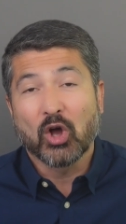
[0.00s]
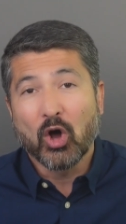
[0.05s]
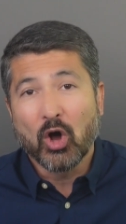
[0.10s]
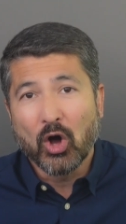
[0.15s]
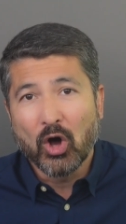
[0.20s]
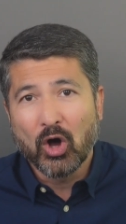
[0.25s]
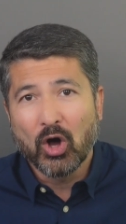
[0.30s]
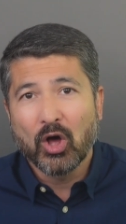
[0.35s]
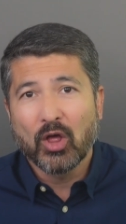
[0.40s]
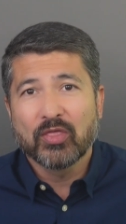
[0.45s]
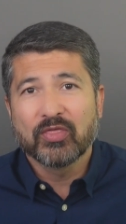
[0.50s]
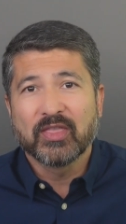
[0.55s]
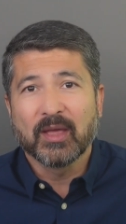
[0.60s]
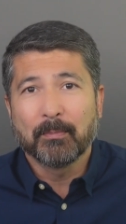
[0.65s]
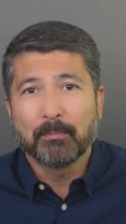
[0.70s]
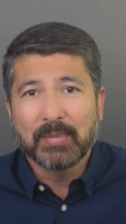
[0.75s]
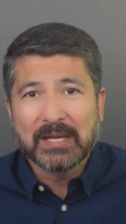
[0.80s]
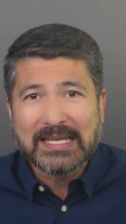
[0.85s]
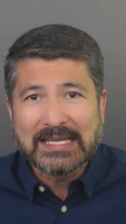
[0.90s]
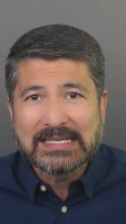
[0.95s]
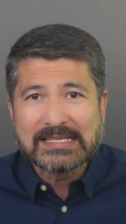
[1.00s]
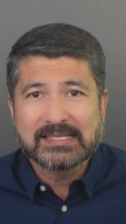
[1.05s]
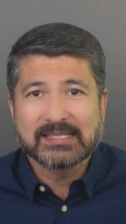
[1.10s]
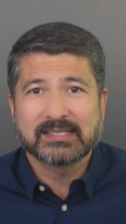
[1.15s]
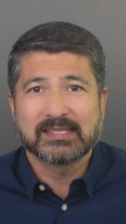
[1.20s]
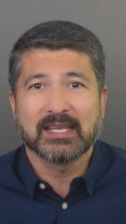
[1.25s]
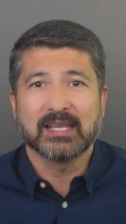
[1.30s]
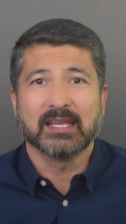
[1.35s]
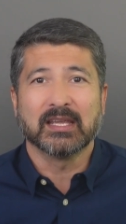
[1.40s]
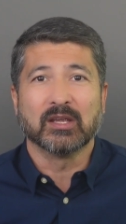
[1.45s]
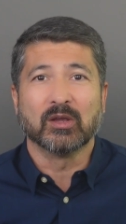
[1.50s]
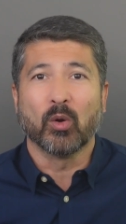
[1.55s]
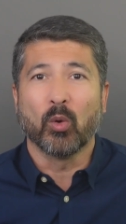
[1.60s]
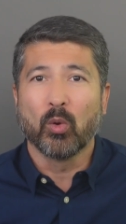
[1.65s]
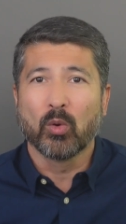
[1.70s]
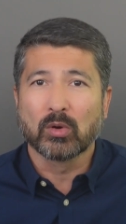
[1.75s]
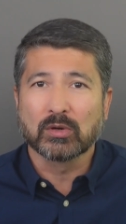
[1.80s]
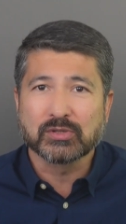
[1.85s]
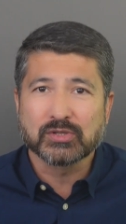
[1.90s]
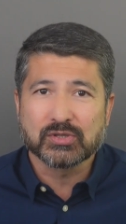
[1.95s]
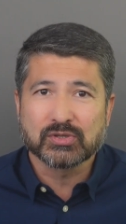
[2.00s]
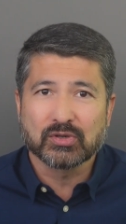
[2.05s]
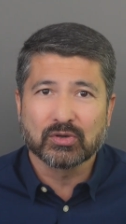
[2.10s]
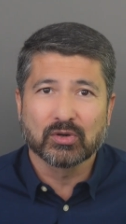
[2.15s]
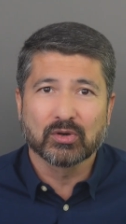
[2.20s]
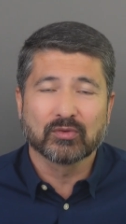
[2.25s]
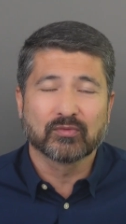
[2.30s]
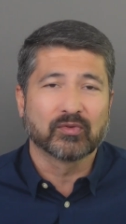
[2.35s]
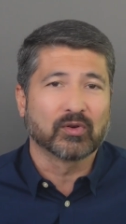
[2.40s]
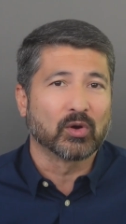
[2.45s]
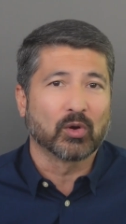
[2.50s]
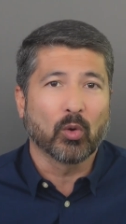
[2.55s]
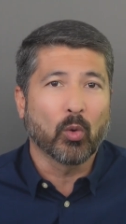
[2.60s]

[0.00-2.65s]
on the P C or server